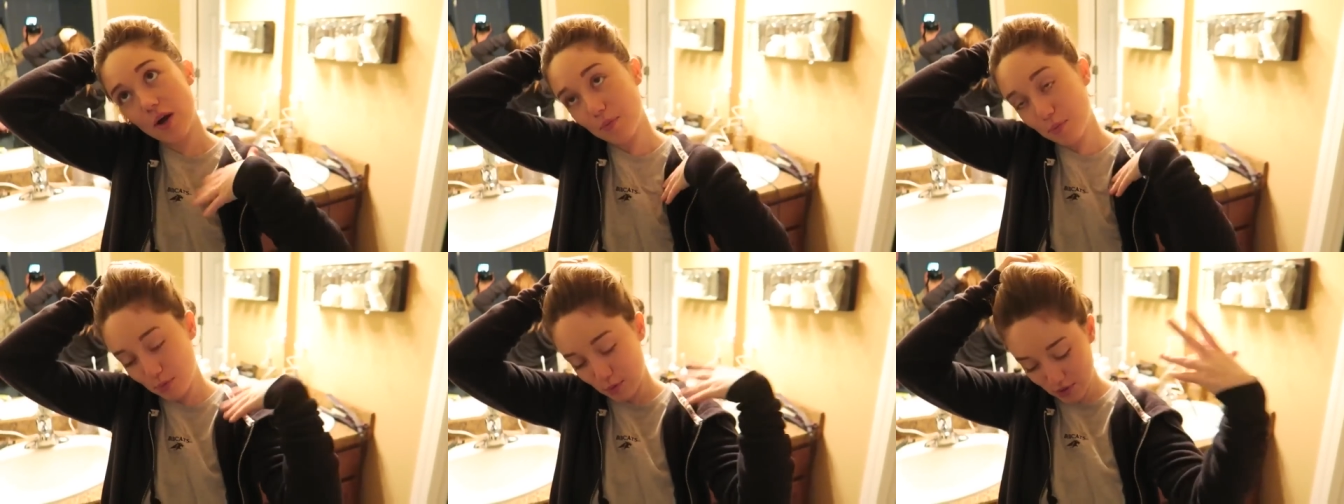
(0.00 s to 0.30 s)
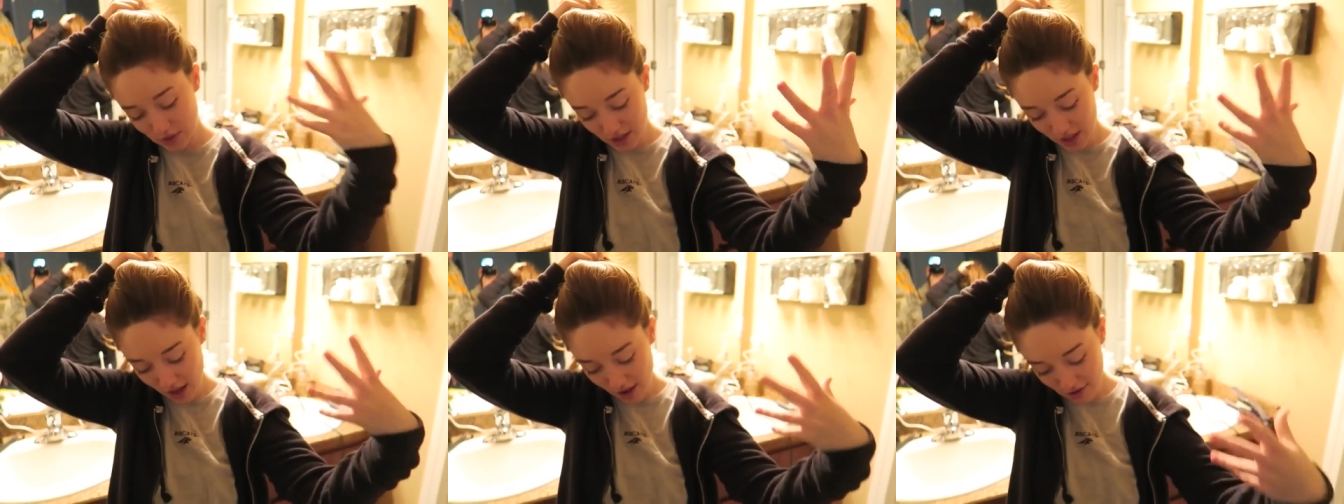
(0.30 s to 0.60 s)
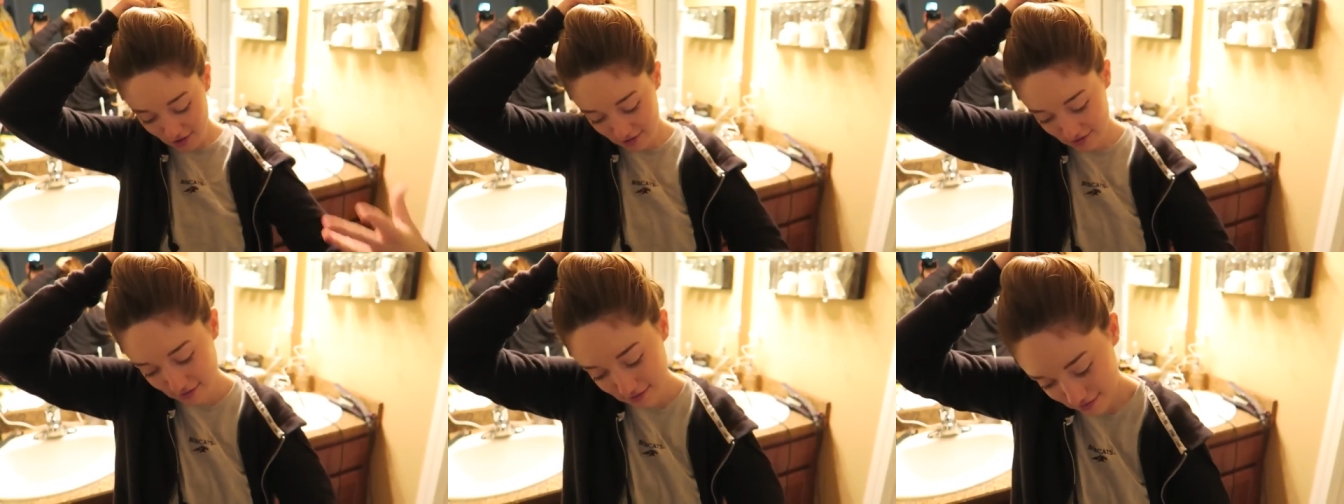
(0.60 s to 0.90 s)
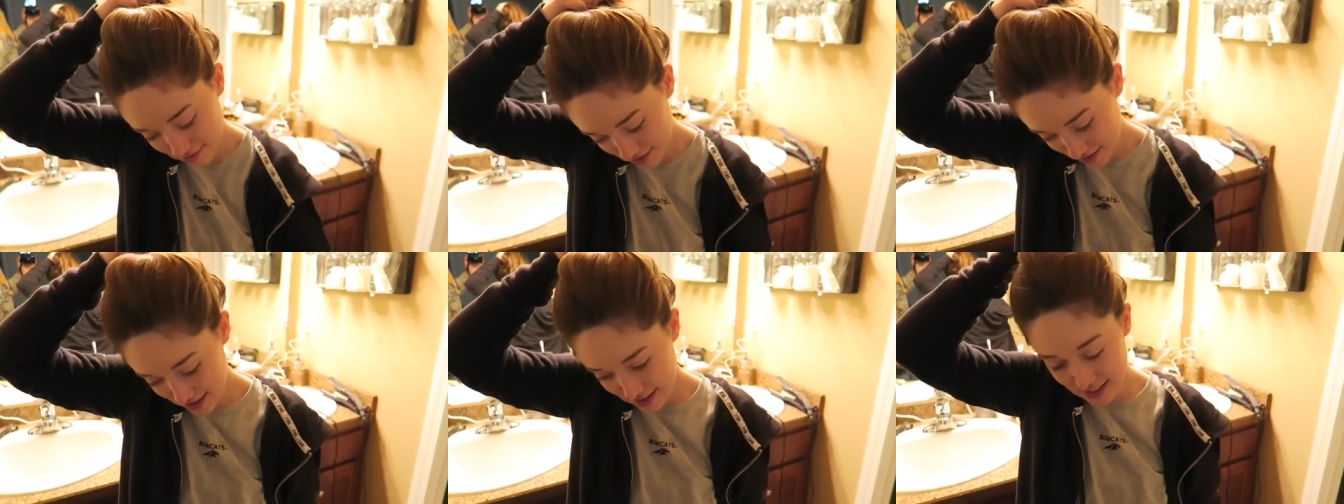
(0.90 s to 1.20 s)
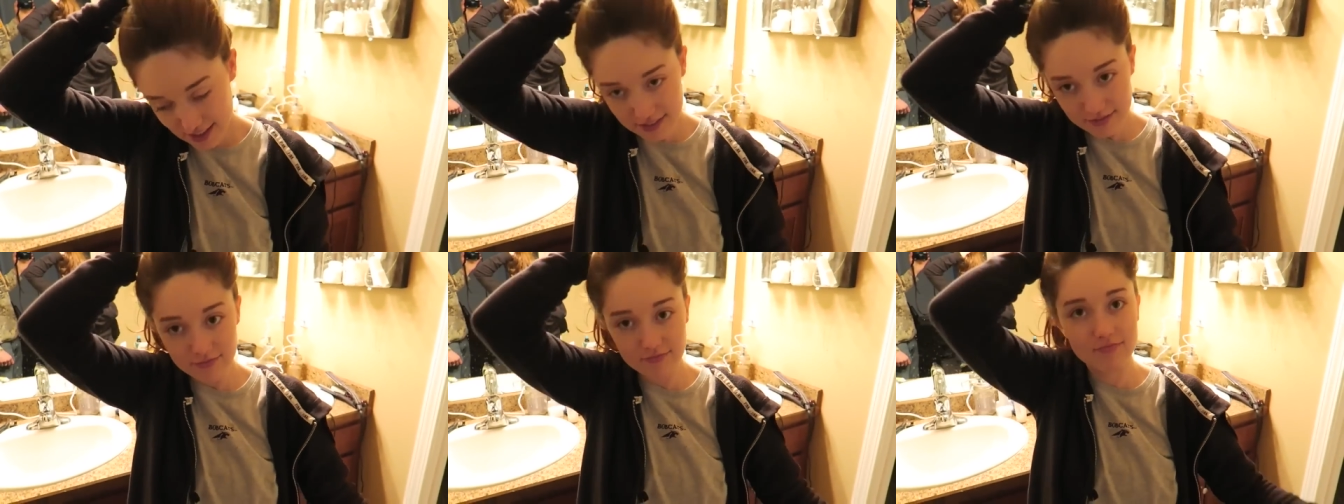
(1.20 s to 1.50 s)
up without
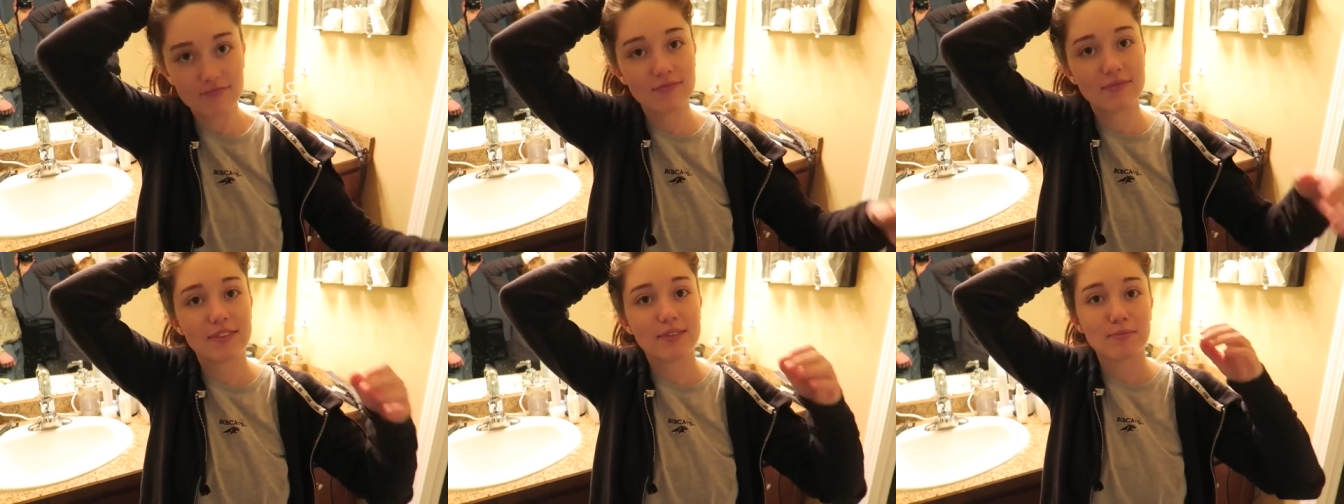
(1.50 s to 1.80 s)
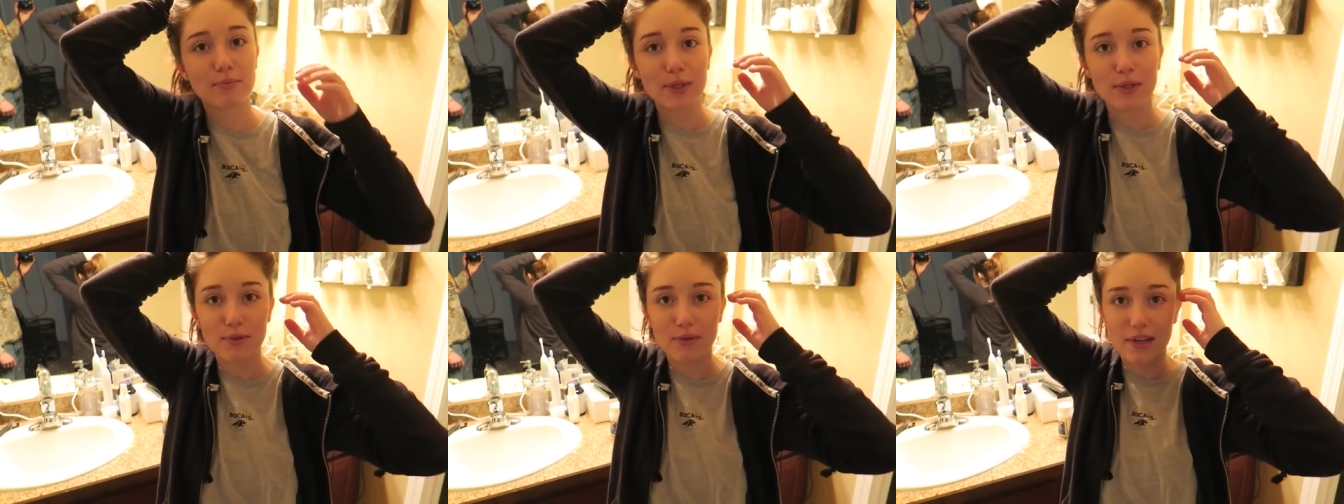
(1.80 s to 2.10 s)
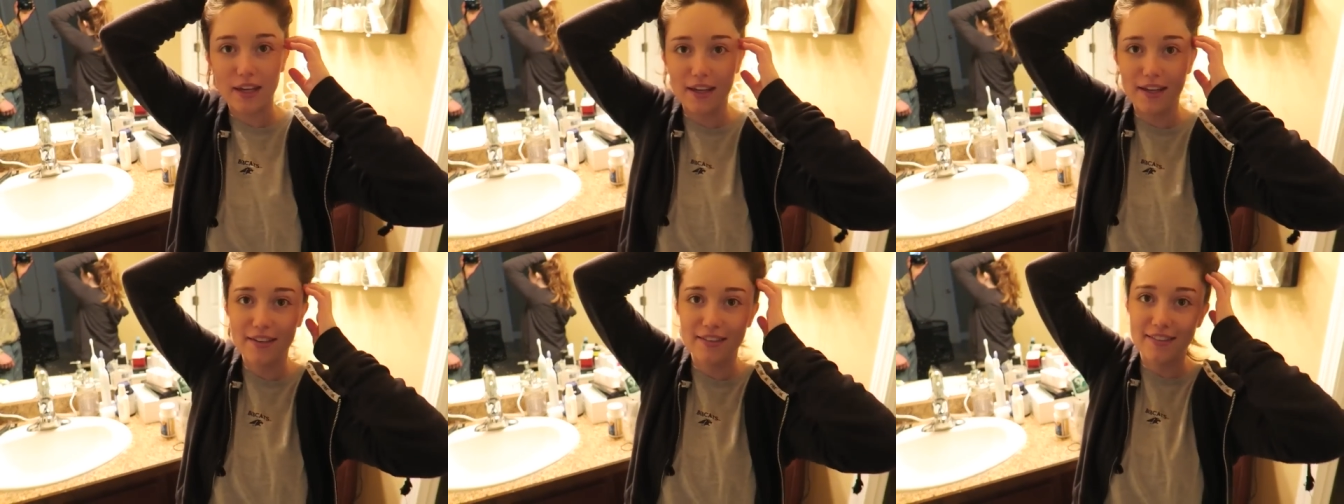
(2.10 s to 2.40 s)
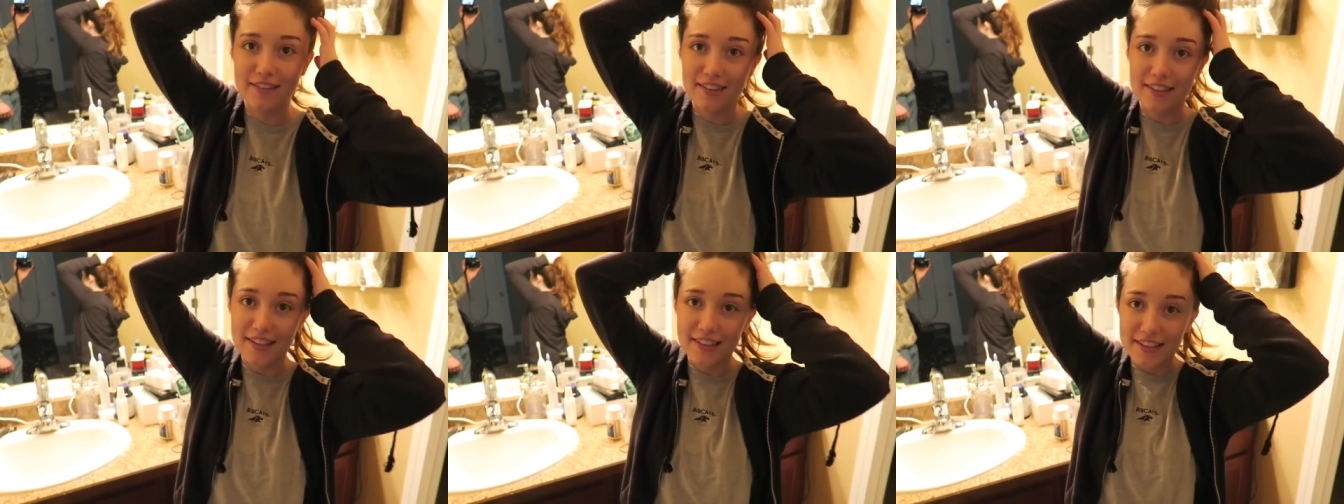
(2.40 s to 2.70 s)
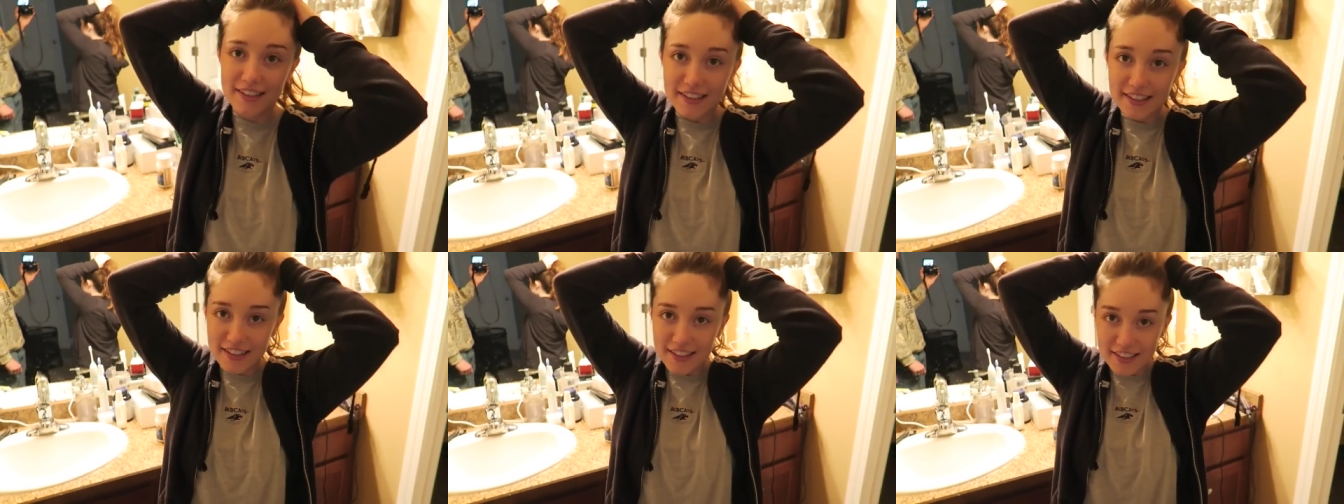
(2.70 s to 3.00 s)
puking.
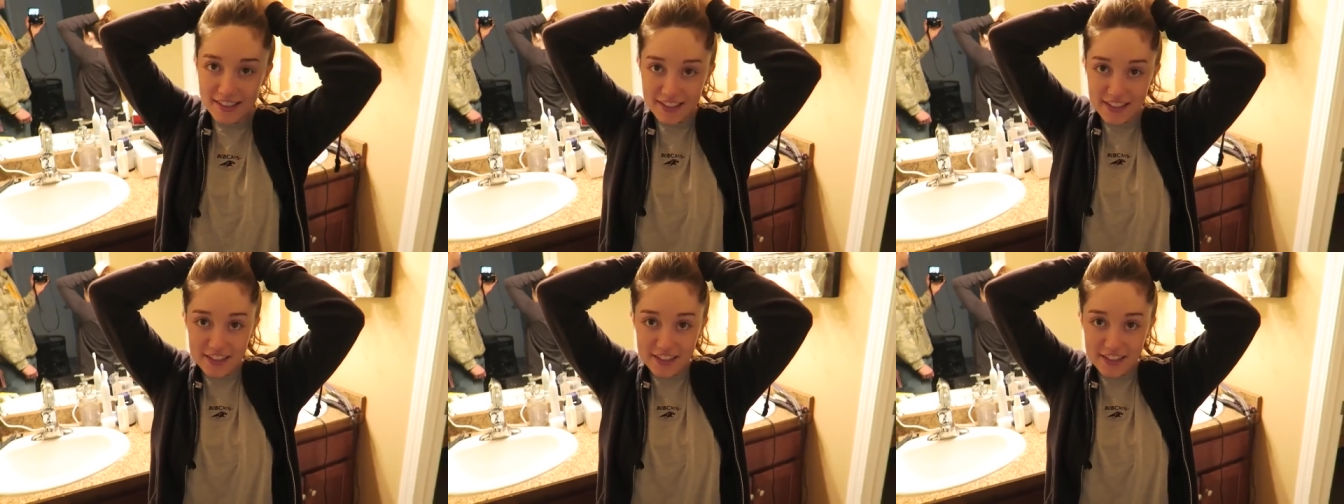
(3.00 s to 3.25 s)
Yeah.